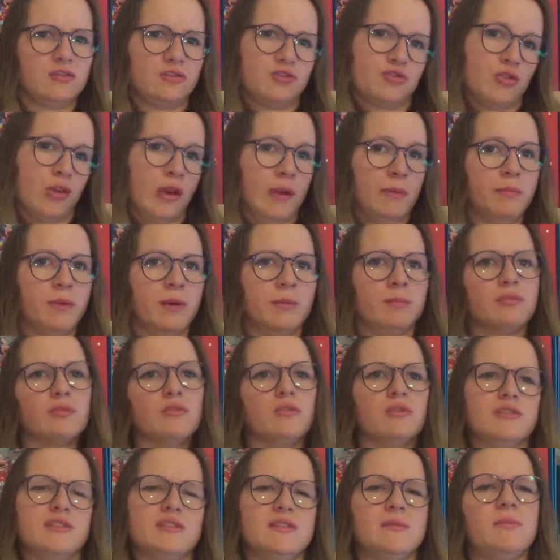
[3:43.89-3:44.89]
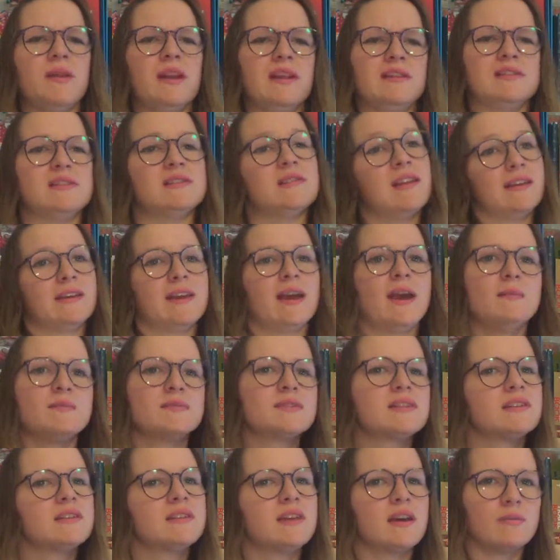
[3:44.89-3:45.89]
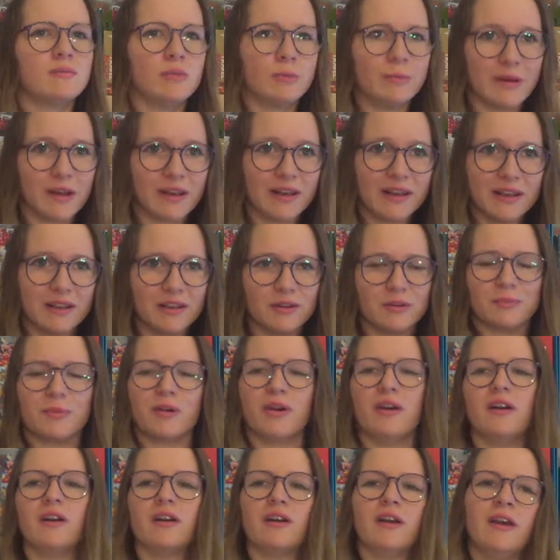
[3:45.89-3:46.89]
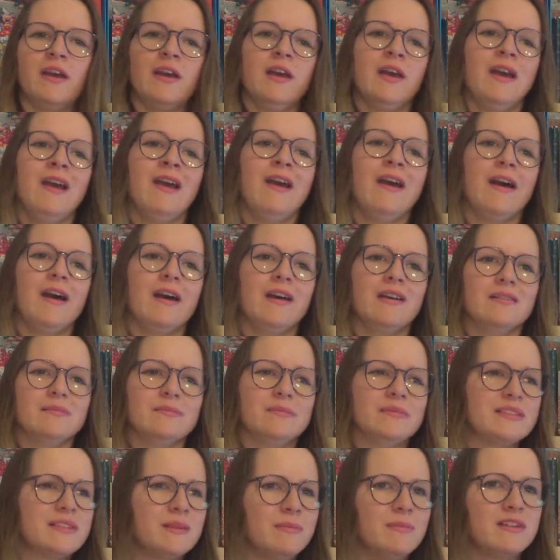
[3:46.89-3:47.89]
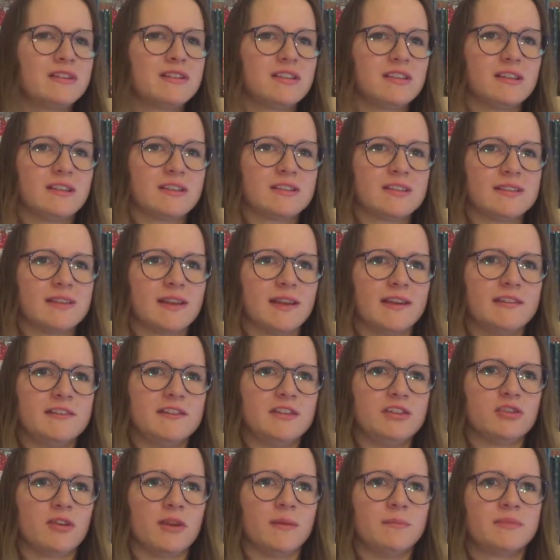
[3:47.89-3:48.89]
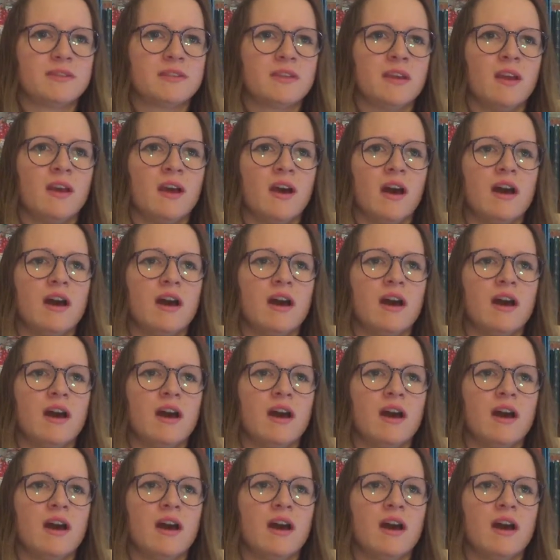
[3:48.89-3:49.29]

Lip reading: trip abroad to places like Amsterdam or Berlin or Prague, similar to the society trips.